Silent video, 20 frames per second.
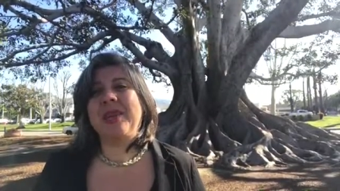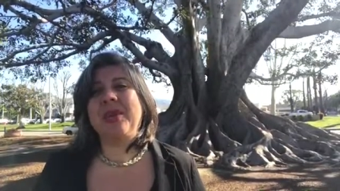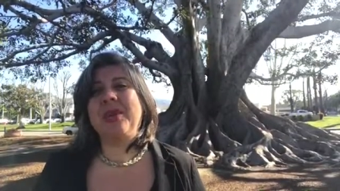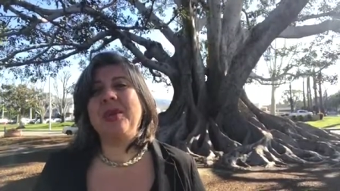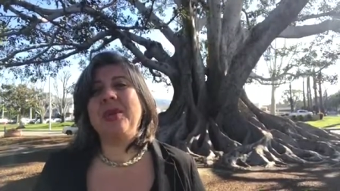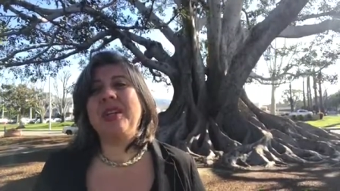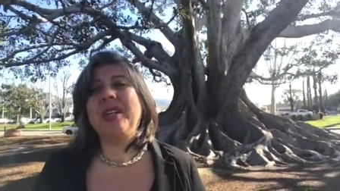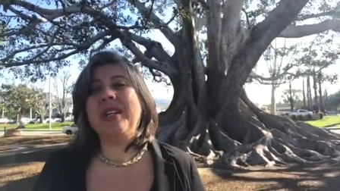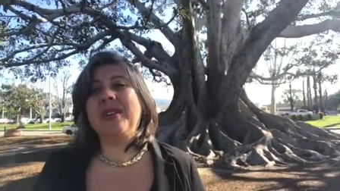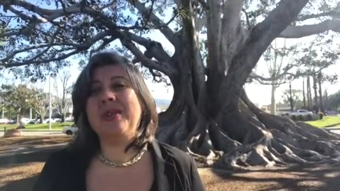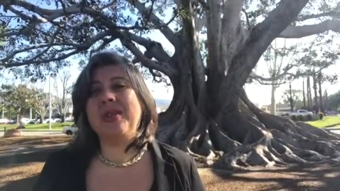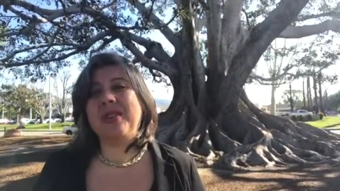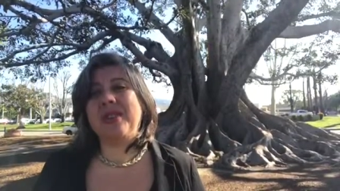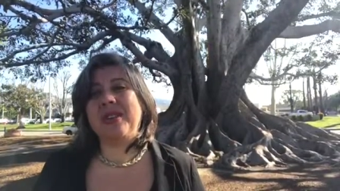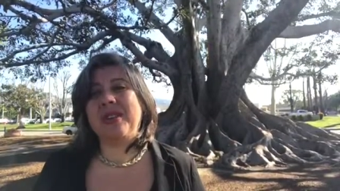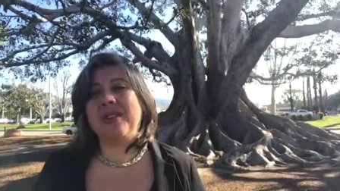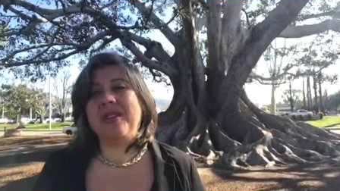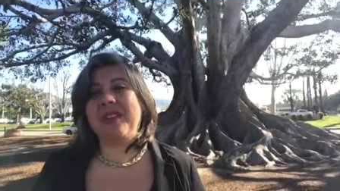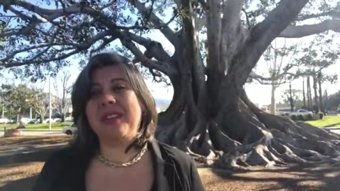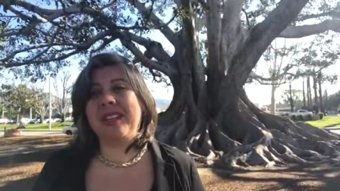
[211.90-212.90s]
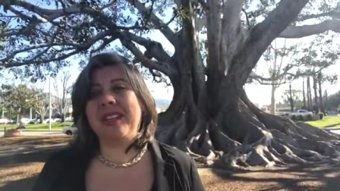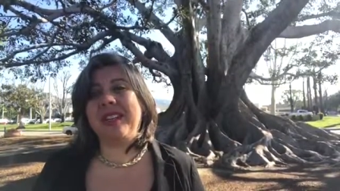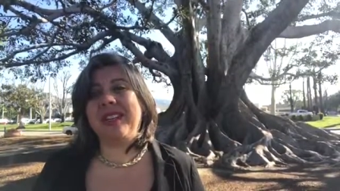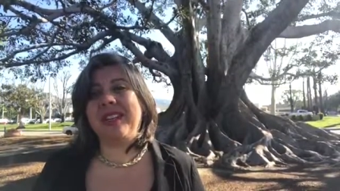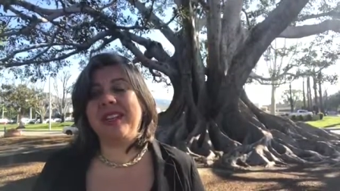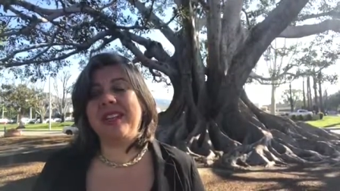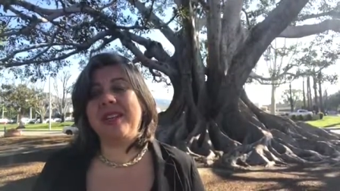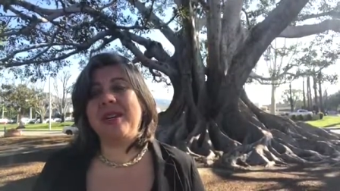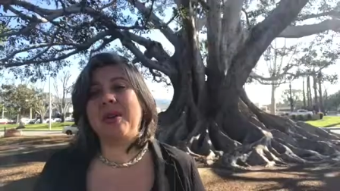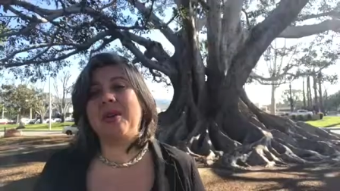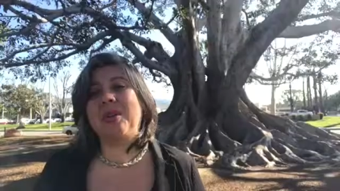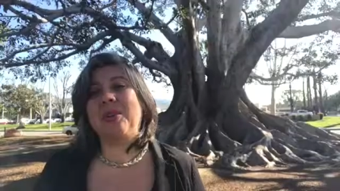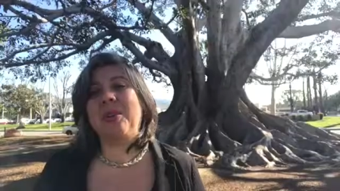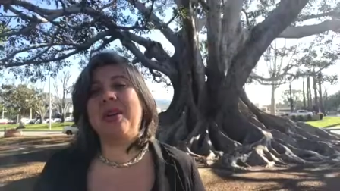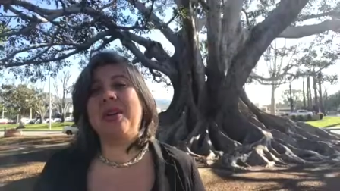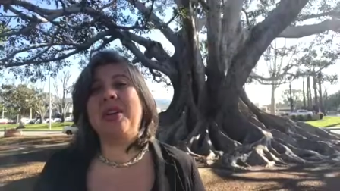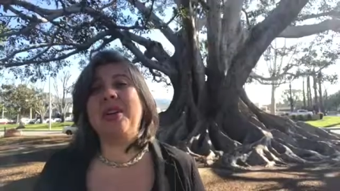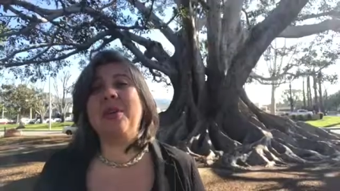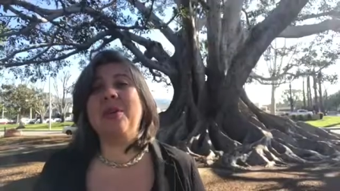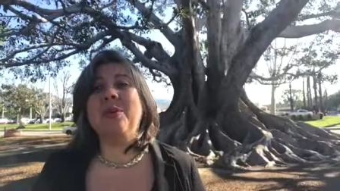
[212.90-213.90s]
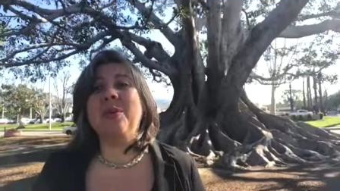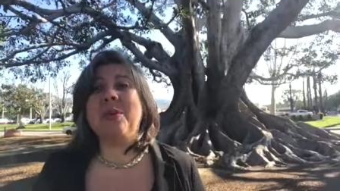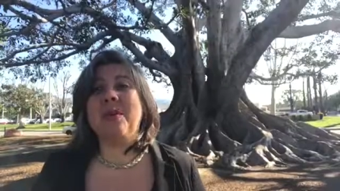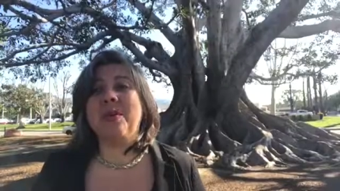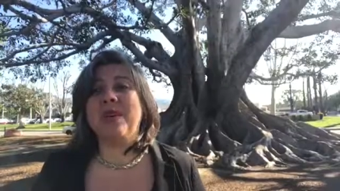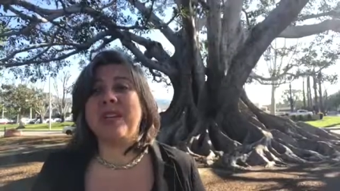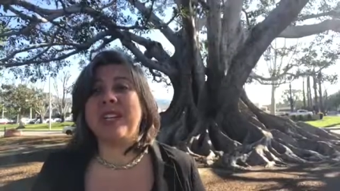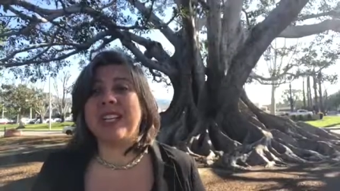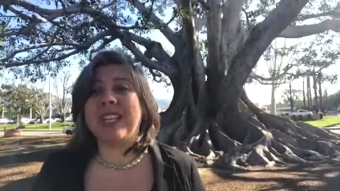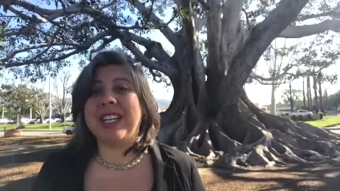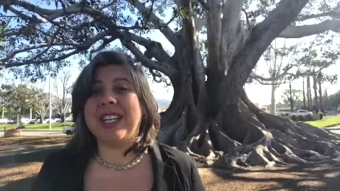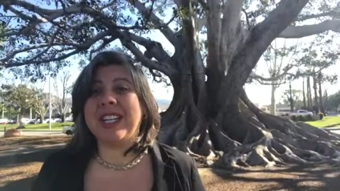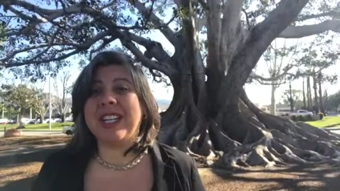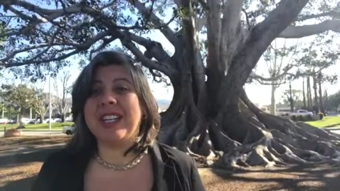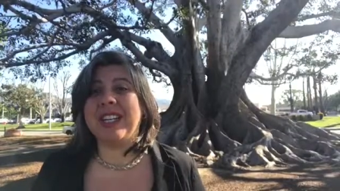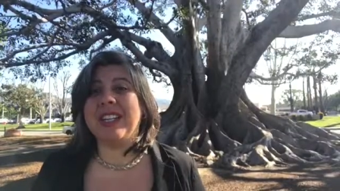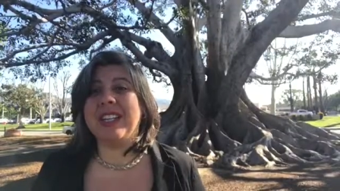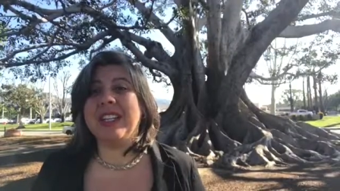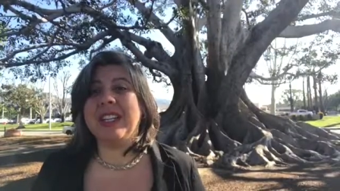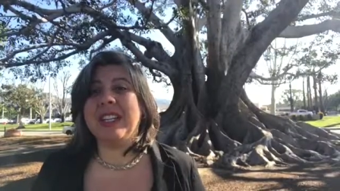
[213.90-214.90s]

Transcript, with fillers: Who are you serving? What are you rooted in?